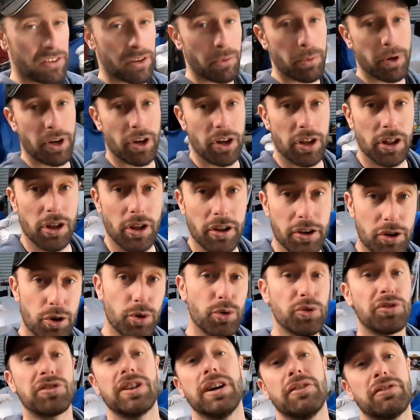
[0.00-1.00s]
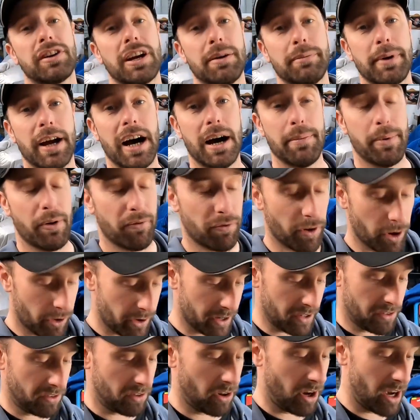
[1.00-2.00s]
So we've got a lot of cool stuff coming up. I'm
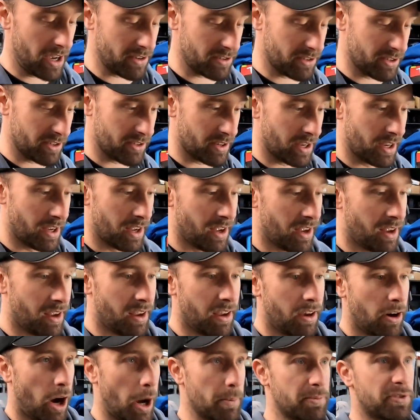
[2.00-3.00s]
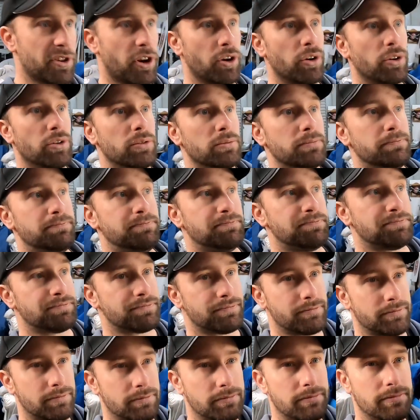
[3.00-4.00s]
very excited. I'm so,
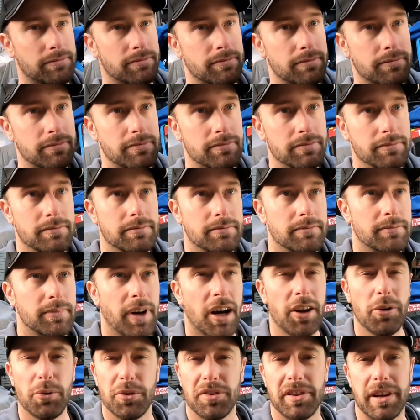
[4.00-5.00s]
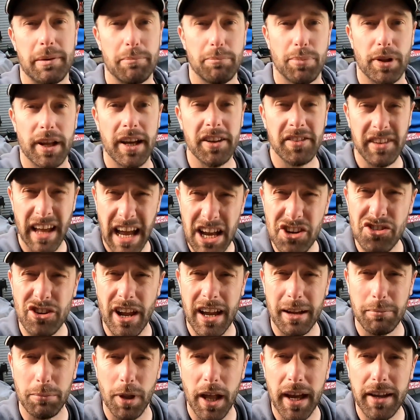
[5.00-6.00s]
I don't want to say blessed,
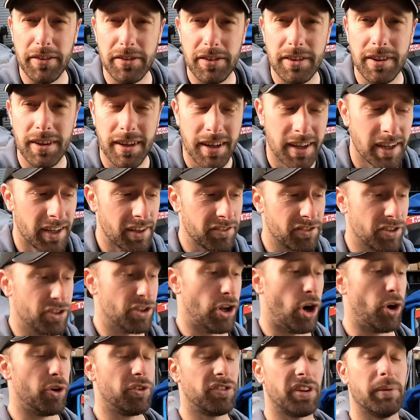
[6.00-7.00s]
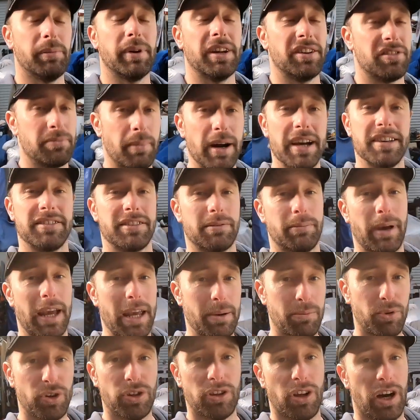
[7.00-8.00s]
hashtag blessed, to know some of these amazing
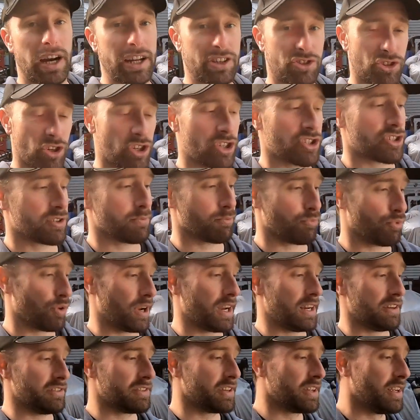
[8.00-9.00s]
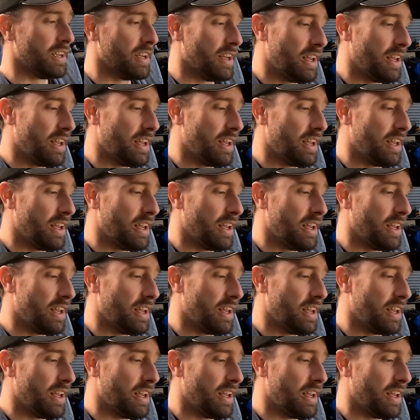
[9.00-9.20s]
people like Josh and Brent